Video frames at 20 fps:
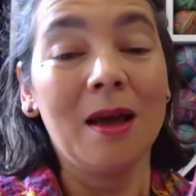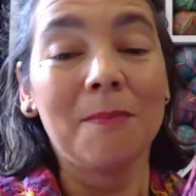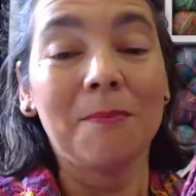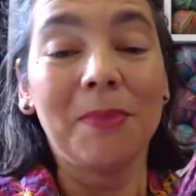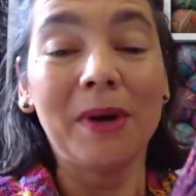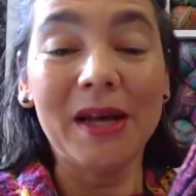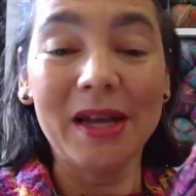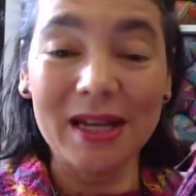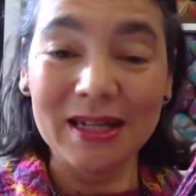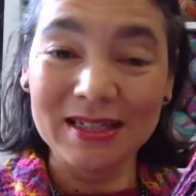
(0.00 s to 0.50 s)

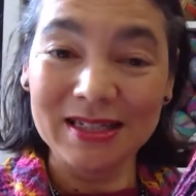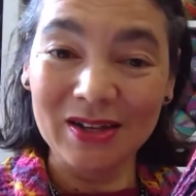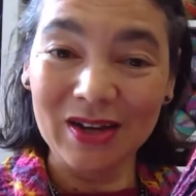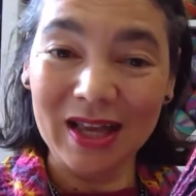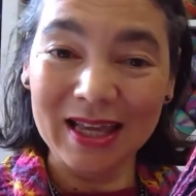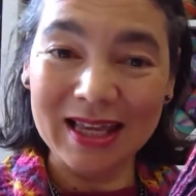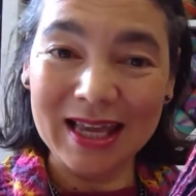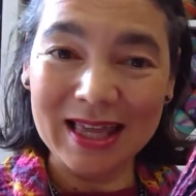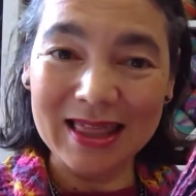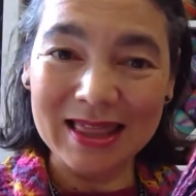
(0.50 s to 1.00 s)
But until
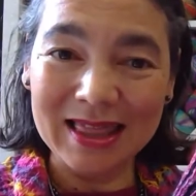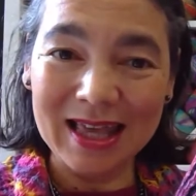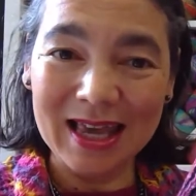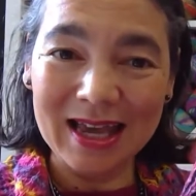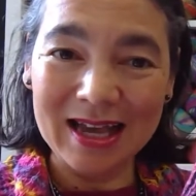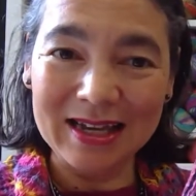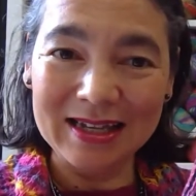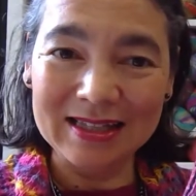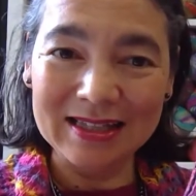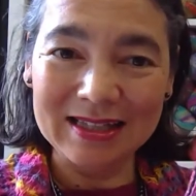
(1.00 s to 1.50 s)
I get
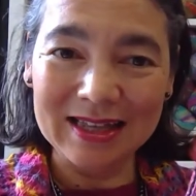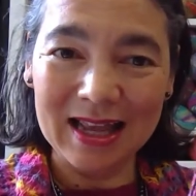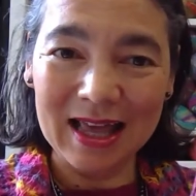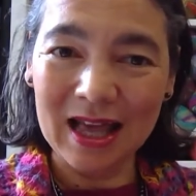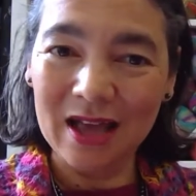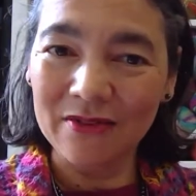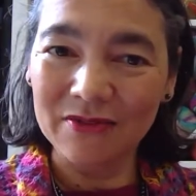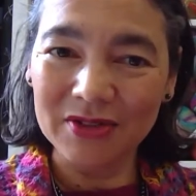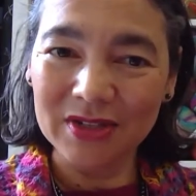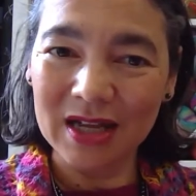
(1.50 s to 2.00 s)
there, I still
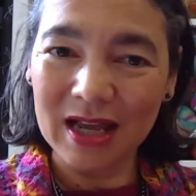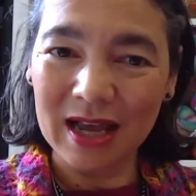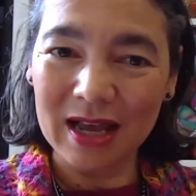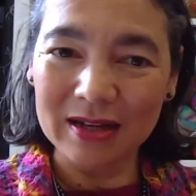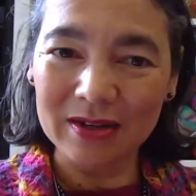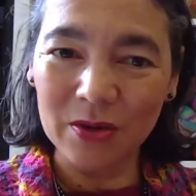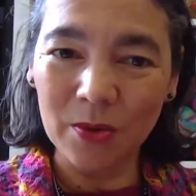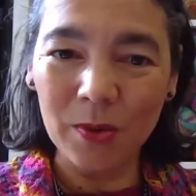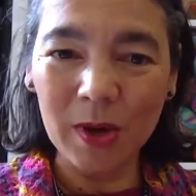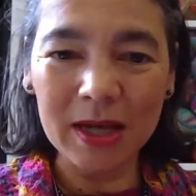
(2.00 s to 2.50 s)
have to
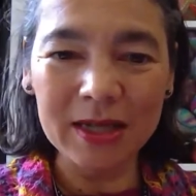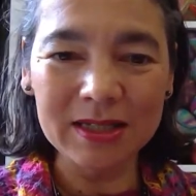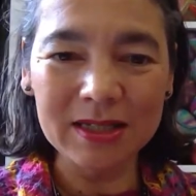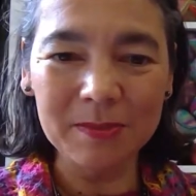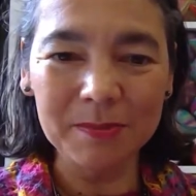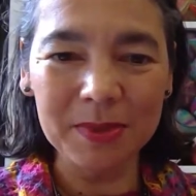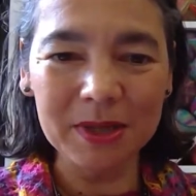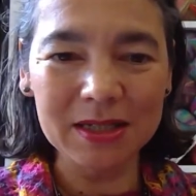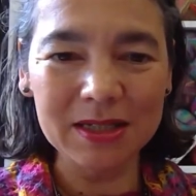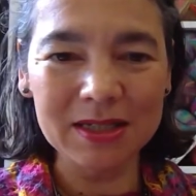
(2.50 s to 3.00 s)
add quite a
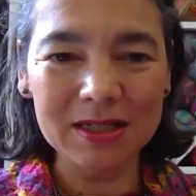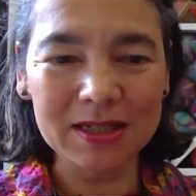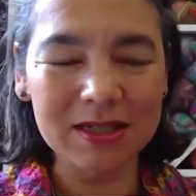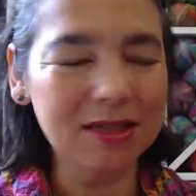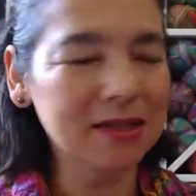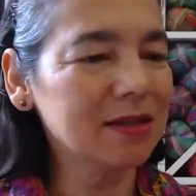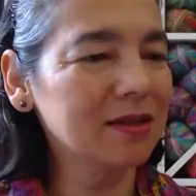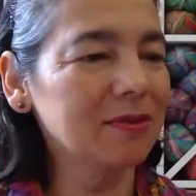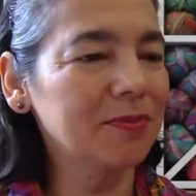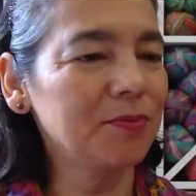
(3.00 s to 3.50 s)

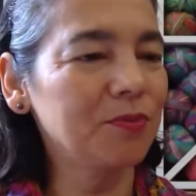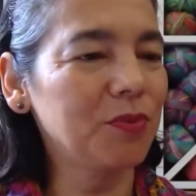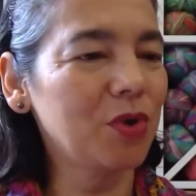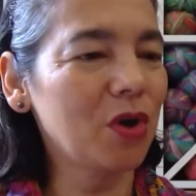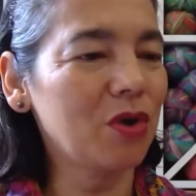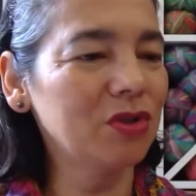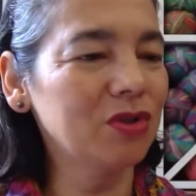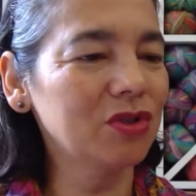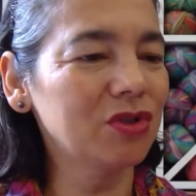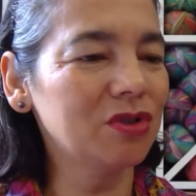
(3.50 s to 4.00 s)
bit
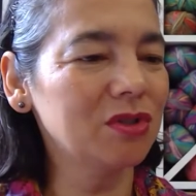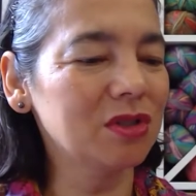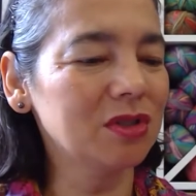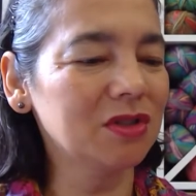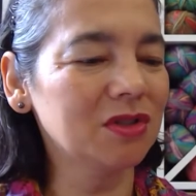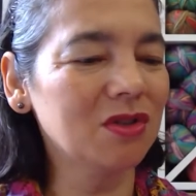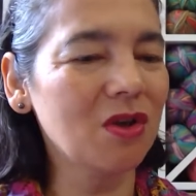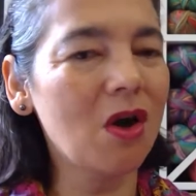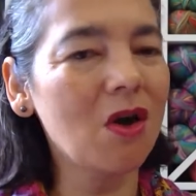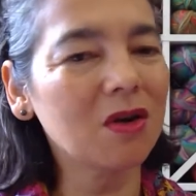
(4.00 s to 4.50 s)
onto the
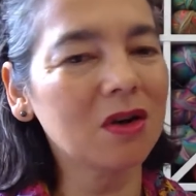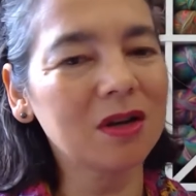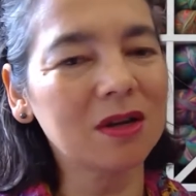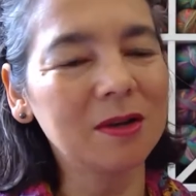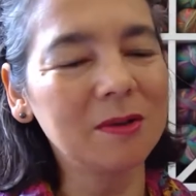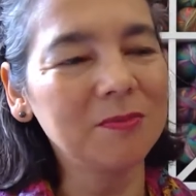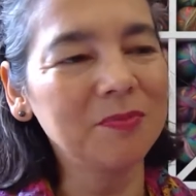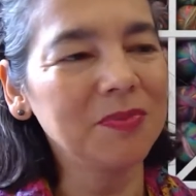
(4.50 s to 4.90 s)
sock.